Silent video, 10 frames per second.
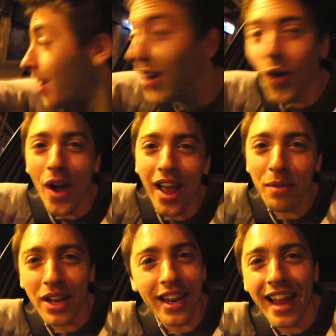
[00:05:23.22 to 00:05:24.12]
Oh, I have
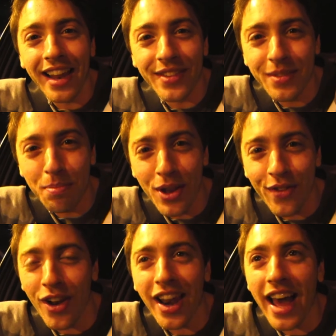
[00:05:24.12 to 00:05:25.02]
a
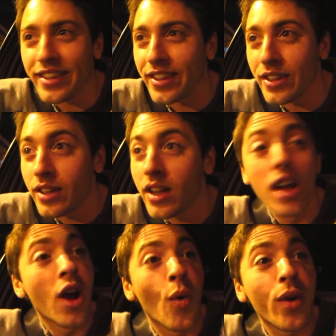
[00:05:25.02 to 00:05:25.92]
beautiful light here.
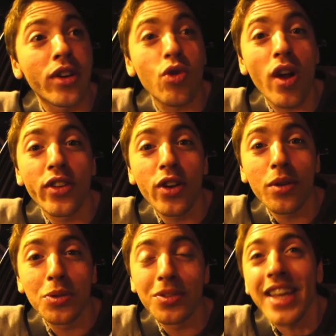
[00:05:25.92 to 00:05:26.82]
We are trying to go
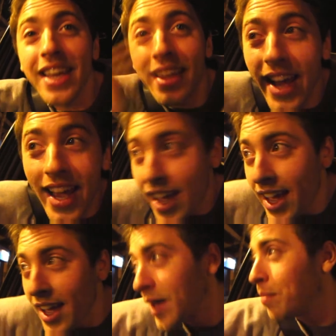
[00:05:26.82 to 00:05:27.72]
to Tigre.
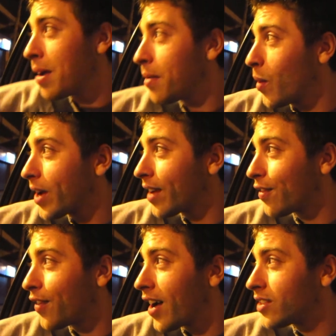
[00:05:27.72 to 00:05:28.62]
Maybe we can
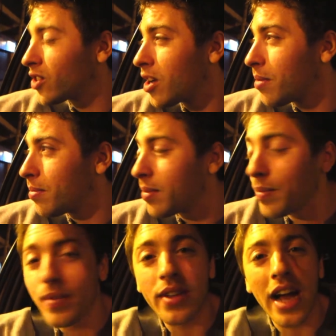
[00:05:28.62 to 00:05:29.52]
find some
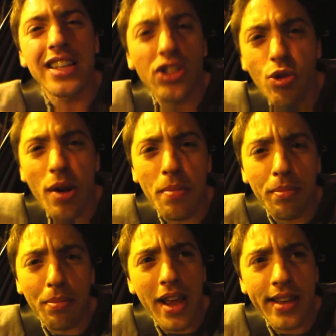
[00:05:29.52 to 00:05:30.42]
ice
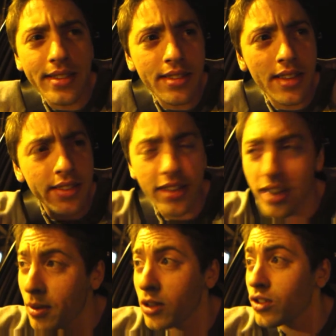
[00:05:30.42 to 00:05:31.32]
cream place in
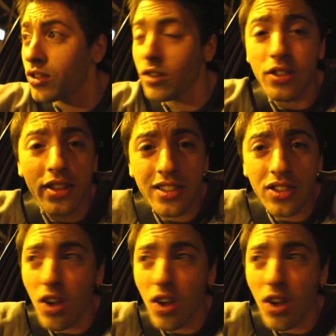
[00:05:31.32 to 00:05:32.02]
Tigre because there is